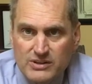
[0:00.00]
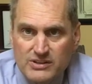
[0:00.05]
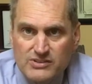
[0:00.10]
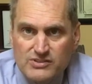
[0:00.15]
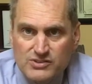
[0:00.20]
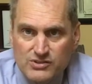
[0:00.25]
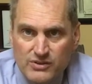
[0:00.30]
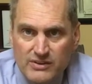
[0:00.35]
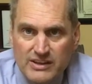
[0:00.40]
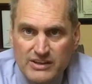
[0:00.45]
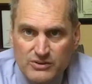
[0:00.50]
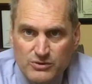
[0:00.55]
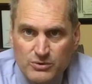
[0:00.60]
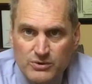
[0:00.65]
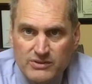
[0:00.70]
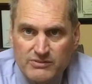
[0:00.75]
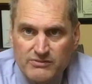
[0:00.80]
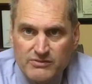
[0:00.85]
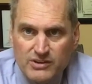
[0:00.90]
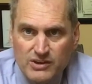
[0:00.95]
And so they do
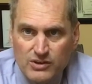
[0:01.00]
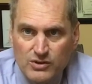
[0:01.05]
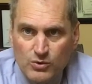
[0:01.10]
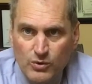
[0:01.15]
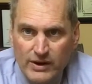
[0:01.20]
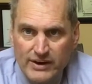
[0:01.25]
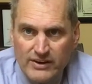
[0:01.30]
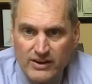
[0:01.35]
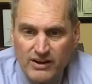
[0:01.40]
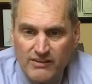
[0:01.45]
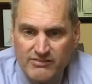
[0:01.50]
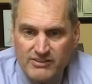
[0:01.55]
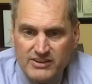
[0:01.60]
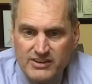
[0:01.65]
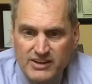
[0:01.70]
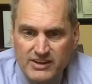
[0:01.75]
it quite often.